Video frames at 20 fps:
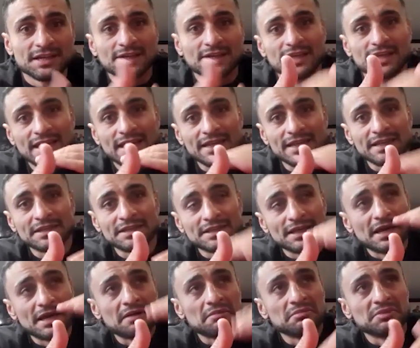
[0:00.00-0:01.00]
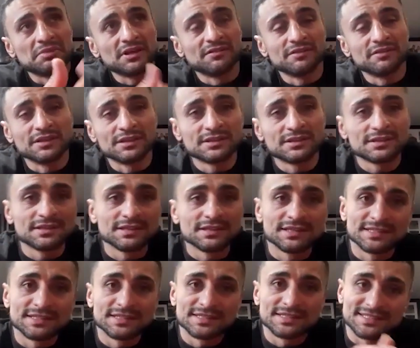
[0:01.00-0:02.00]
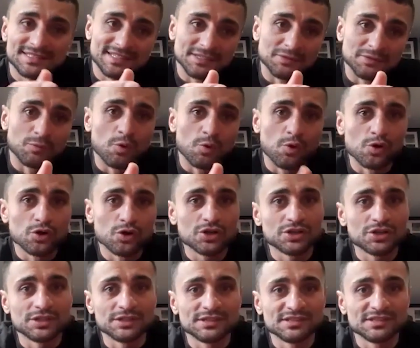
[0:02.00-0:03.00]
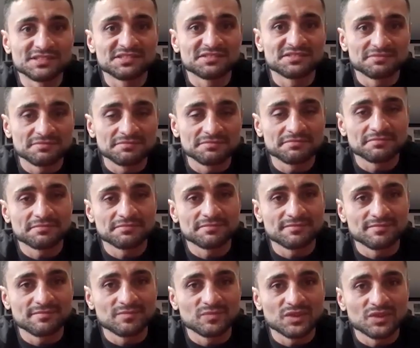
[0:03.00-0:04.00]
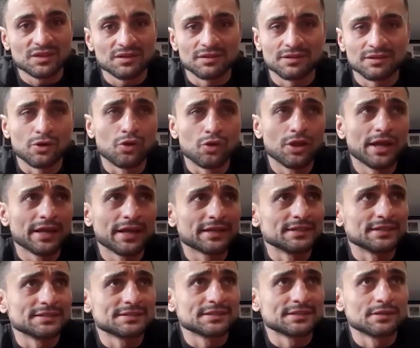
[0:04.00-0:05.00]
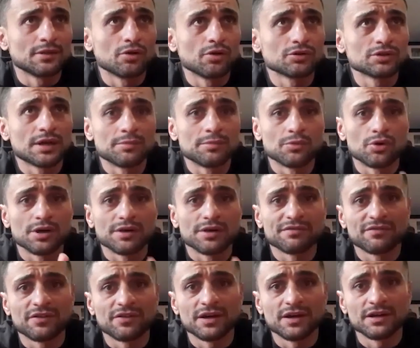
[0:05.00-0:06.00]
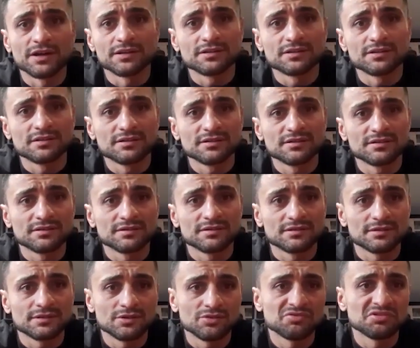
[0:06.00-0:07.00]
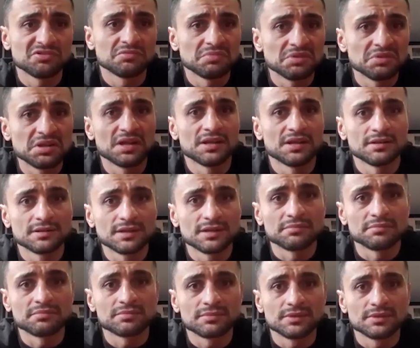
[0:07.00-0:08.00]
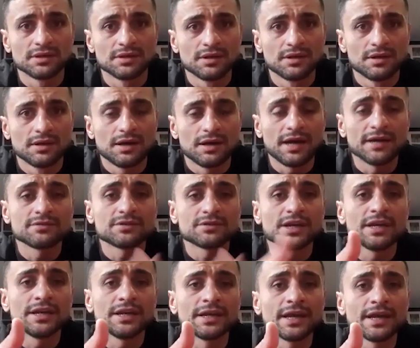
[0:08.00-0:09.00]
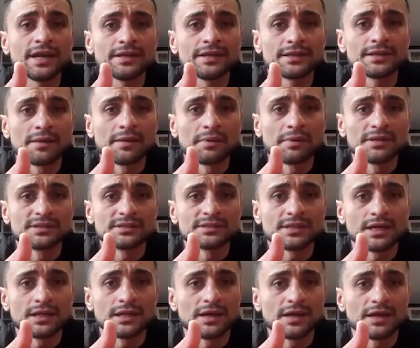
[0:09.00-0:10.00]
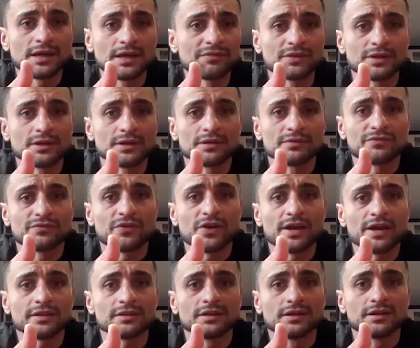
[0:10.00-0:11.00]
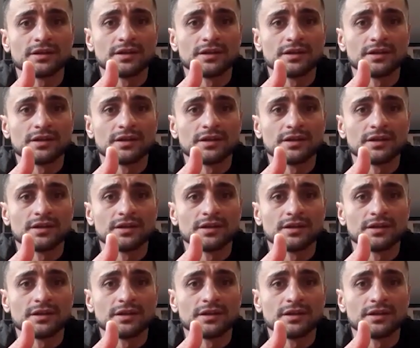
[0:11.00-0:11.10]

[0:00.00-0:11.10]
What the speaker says: anytime David still work is... No, like it's a long time, no have fight. You need been anytime. I training anytime, understand? After a fight,